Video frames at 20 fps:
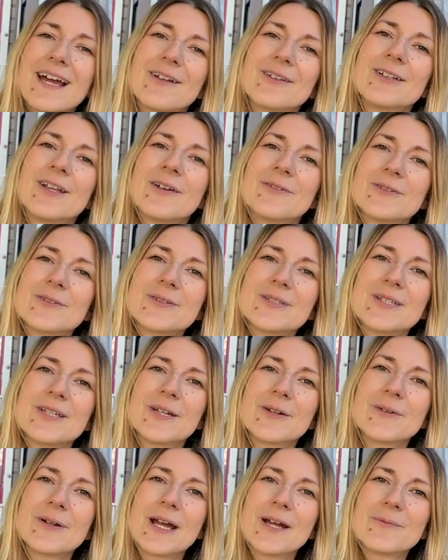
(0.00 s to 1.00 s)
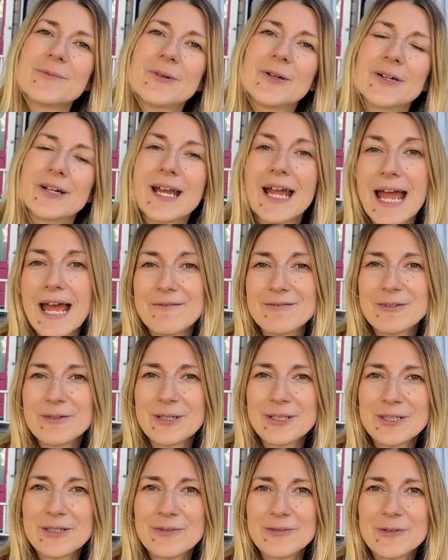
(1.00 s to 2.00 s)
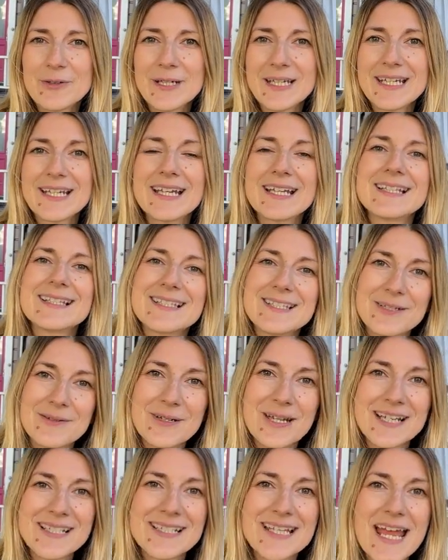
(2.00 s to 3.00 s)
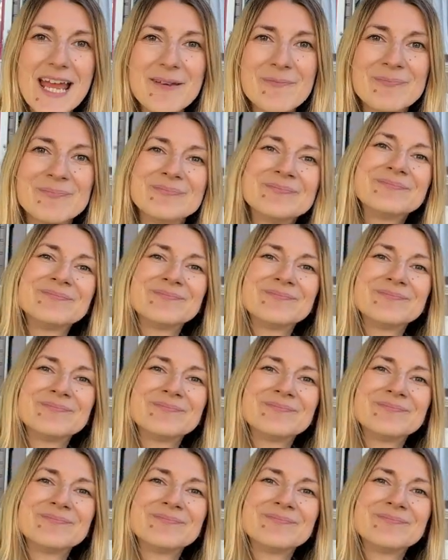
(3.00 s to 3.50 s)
I'd love to see you around more. Have a wonderful week and see you next time.